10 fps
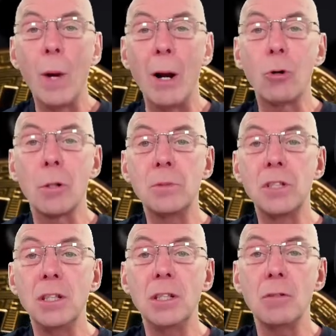welcome
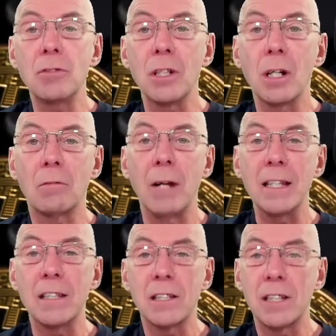to you, sir.
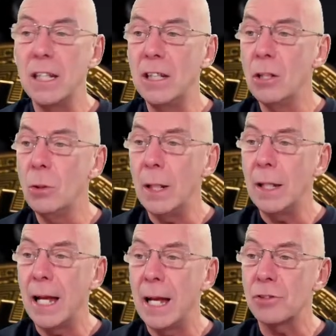Great to see you
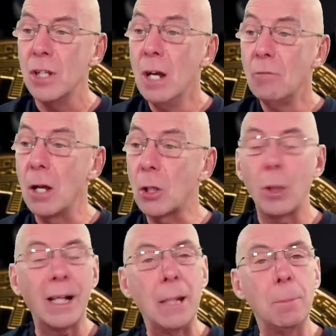in the house. Right,
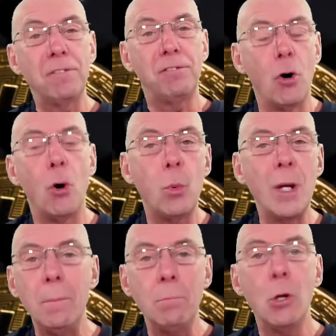quickly, before
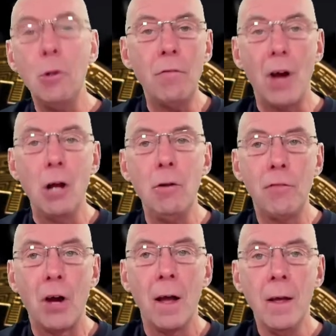we move
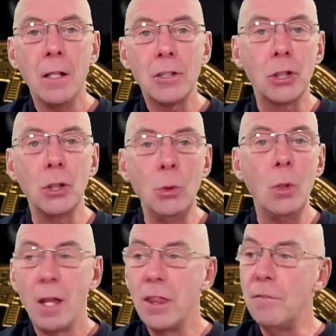over
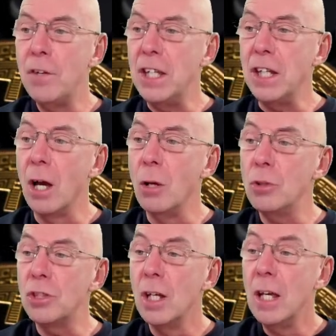to the videos,